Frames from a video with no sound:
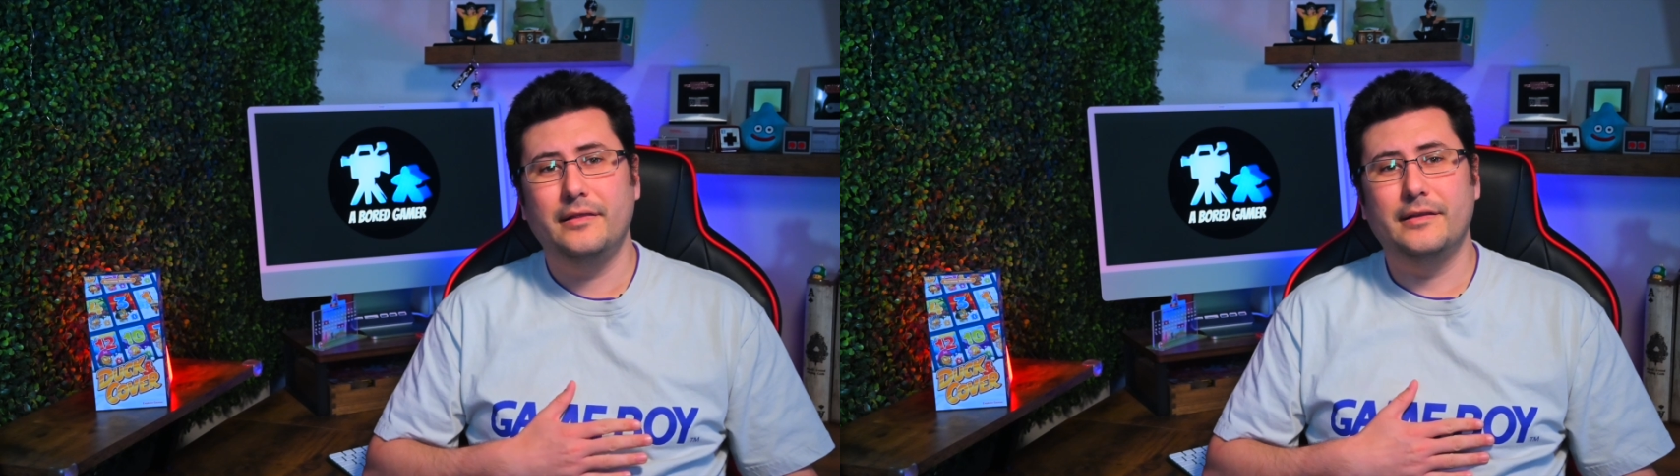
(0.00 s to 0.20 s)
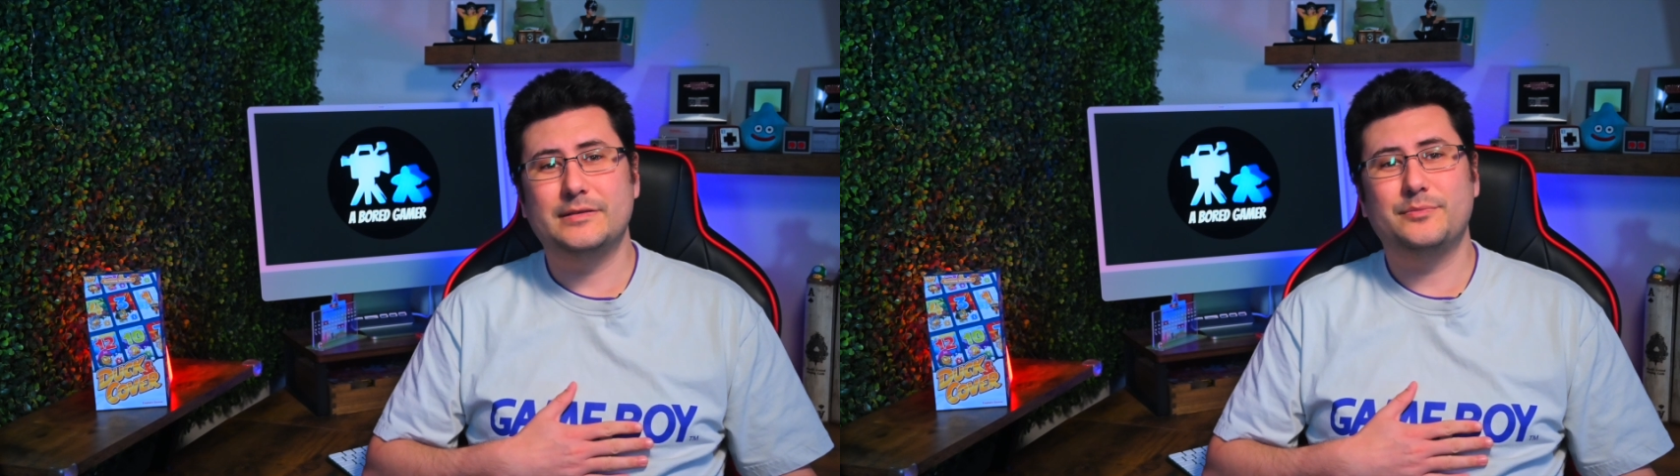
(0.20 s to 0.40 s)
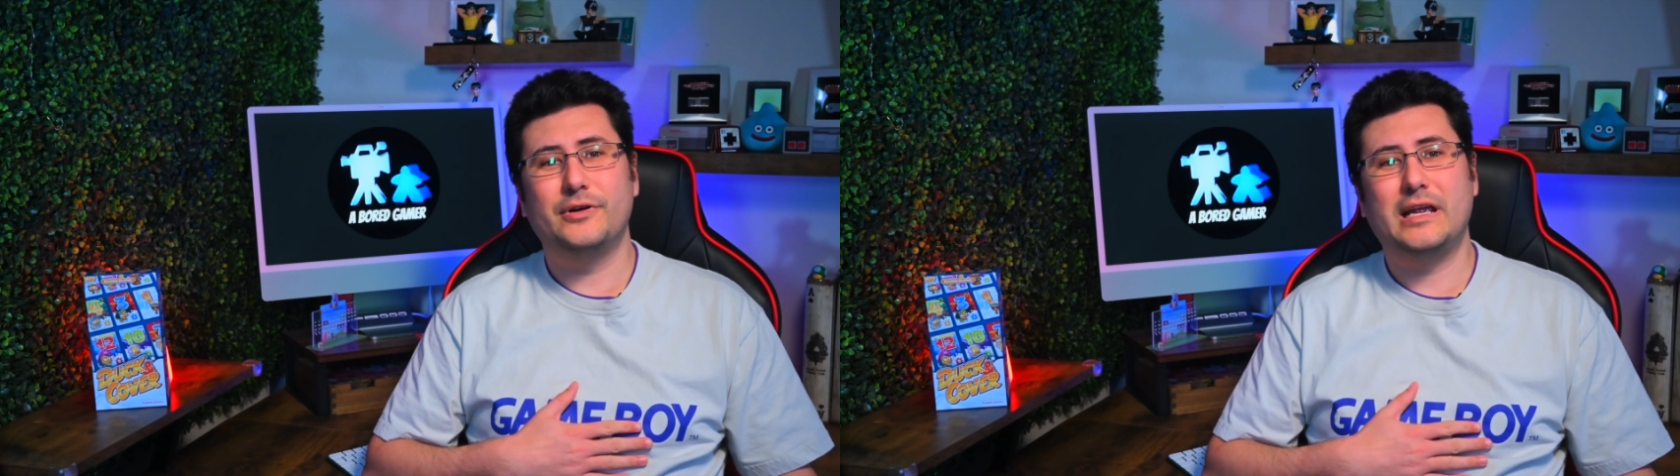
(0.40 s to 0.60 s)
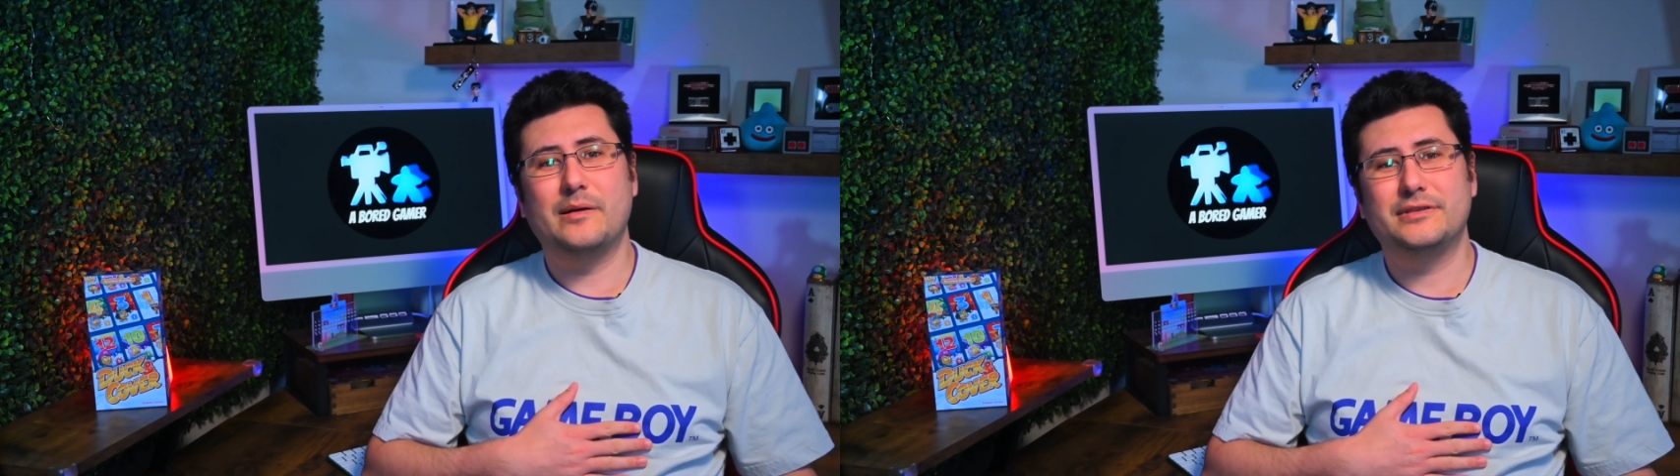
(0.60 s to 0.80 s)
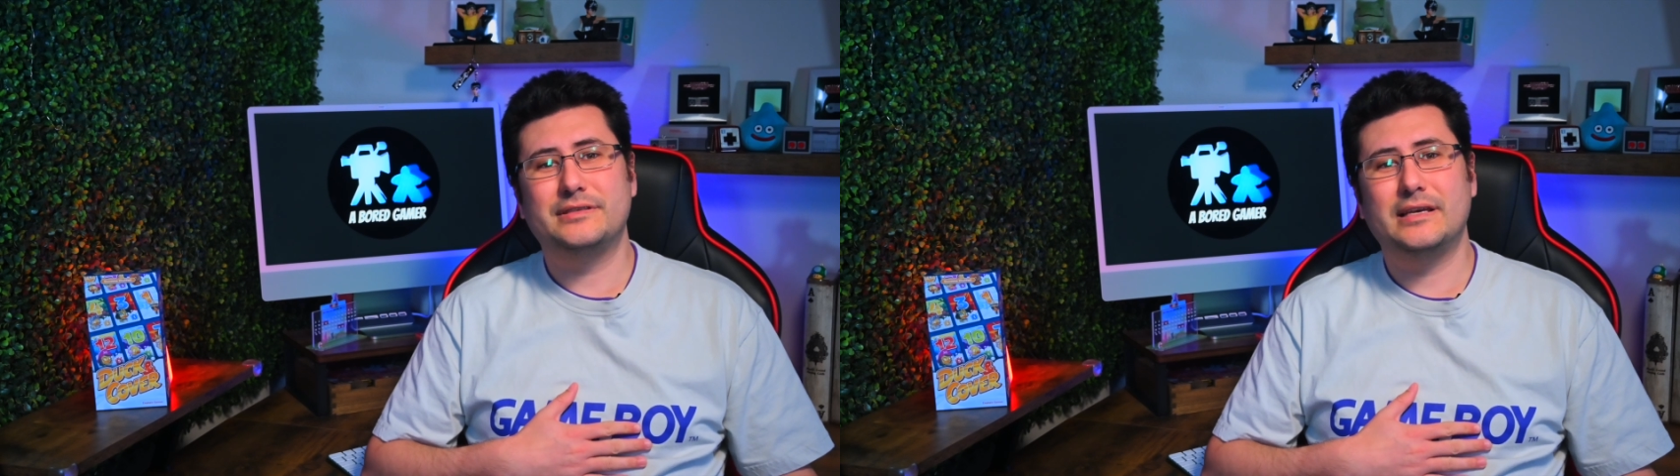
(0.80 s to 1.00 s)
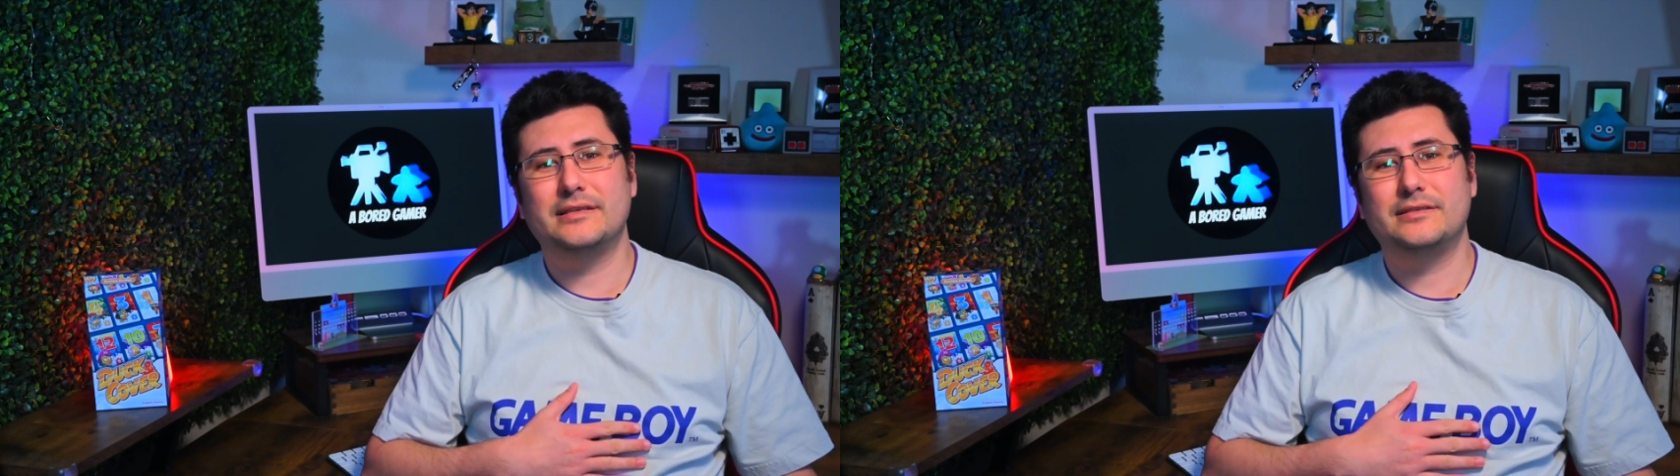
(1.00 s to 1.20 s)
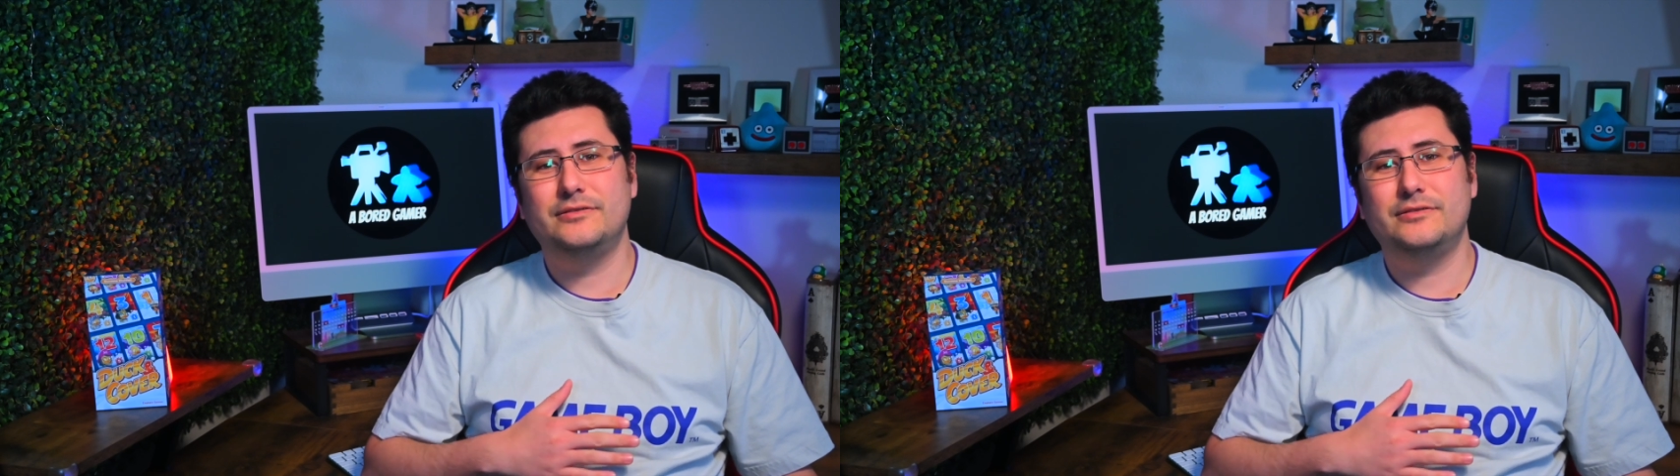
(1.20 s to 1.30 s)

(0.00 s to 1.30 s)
This board gamer says,